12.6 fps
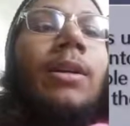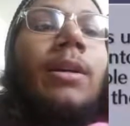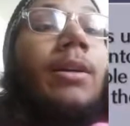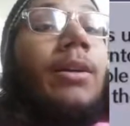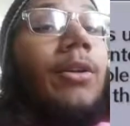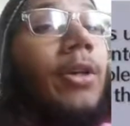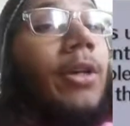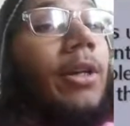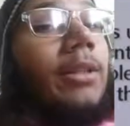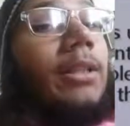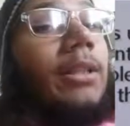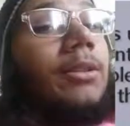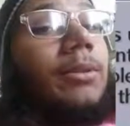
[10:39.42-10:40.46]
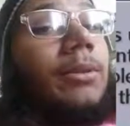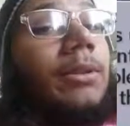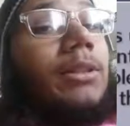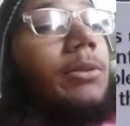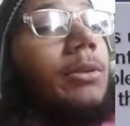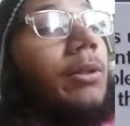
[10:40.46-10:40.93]
You hit accessories,
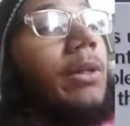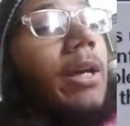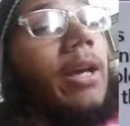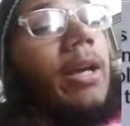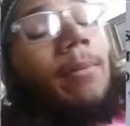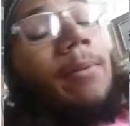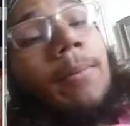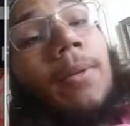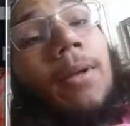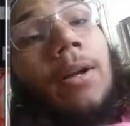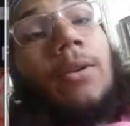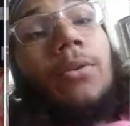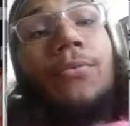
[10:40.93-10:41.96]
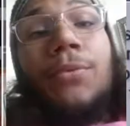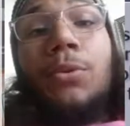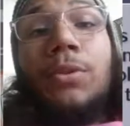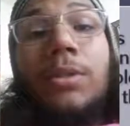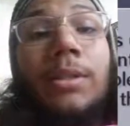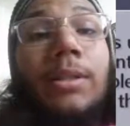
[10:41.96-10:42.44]
you hit OK, blah, blah, blah. You're
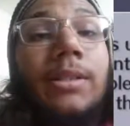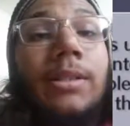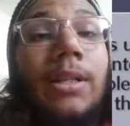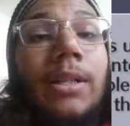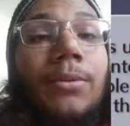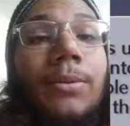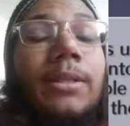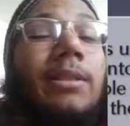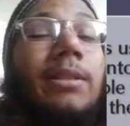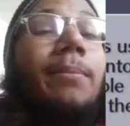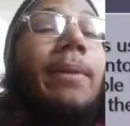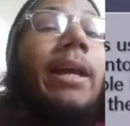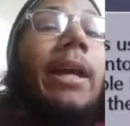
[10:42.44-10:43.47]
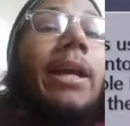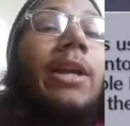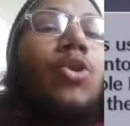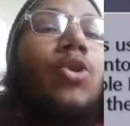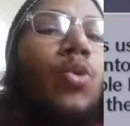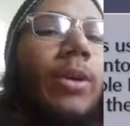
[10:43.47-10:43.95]
fusing the accessories to make a
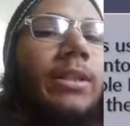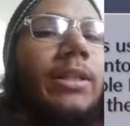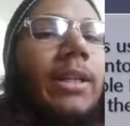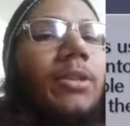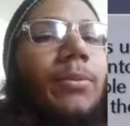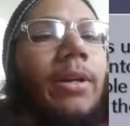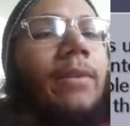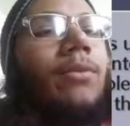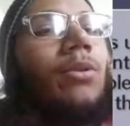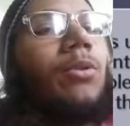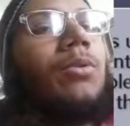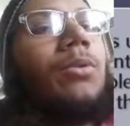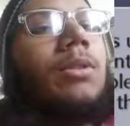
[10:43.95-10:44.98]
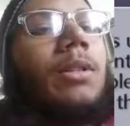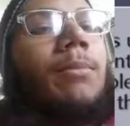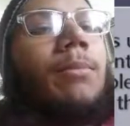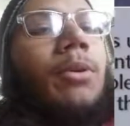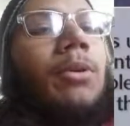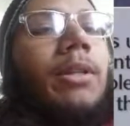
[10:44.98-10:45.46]
new accessory. If you use the
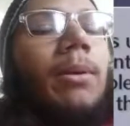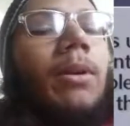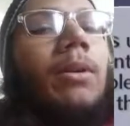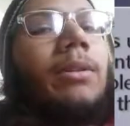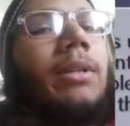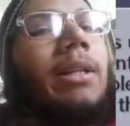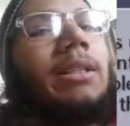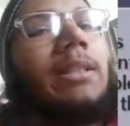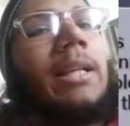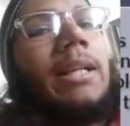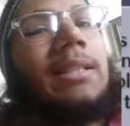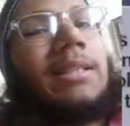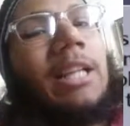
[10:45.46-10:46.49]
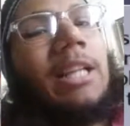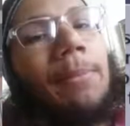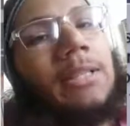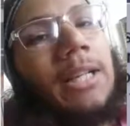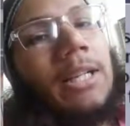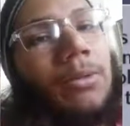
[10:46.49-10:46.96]
immunity ball, then it stays the same
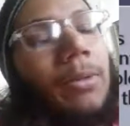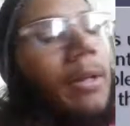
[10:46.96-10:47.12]
accessory.